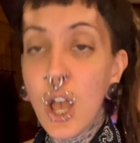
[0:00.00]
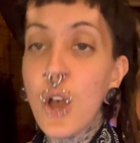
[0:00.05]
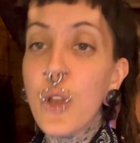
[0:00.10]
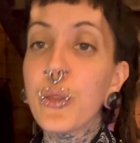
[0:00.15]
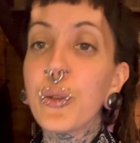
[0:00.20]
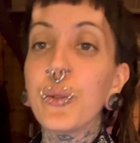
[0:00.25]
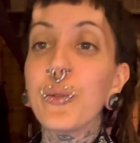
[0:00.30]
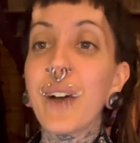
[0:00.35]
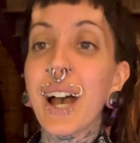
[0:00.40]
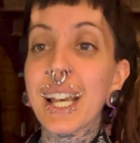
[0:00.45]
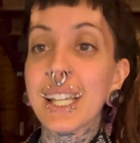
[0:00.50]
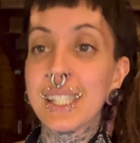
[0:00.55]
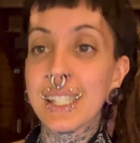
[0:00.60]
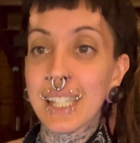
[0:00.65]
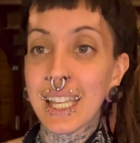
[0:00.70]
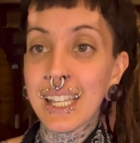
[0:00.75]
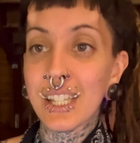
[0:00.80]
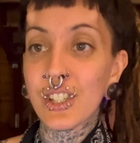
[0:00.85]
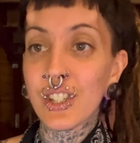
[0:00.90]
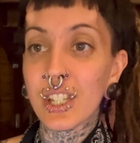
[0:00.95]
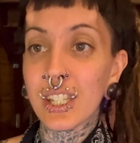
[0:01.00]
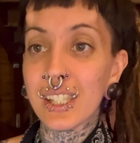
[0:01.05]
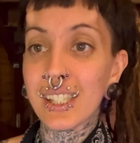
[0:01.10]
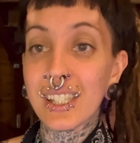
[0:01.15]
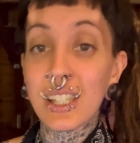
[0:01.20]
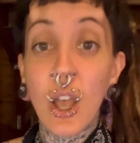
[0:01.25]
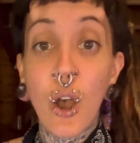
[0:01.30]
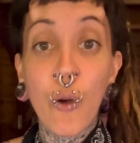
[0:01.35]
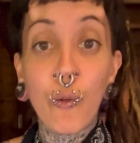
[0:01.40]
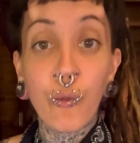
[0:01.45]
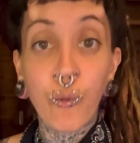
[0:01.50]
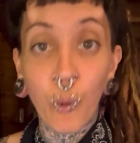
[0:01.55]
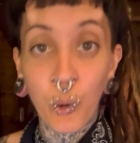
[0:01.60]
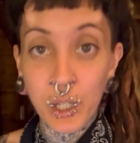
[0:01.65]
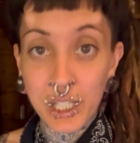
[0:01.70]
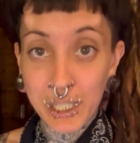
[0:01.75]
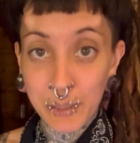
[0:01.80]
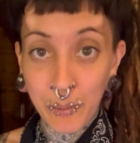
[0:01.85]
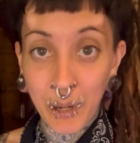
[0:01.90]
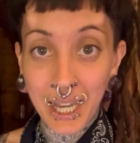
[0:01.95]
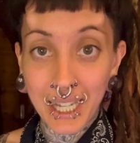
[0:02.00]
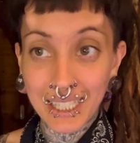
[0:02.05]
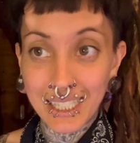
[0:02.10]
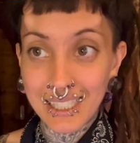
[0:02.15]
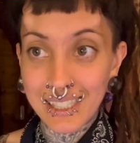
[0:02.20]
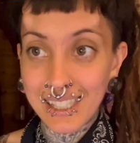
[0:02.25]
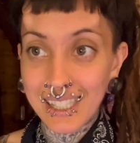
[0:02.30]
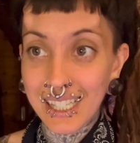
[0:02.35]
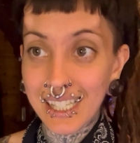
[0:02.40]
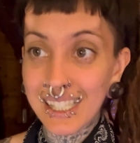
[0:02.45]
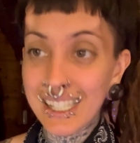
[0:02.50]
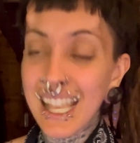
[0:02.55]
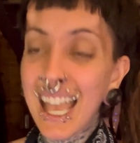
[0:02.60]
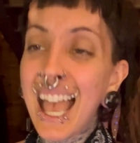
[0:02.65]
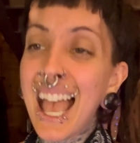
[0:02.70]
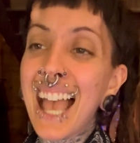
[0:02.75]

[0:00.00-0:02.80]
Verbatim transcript: through vaccinations, forced pregnancies,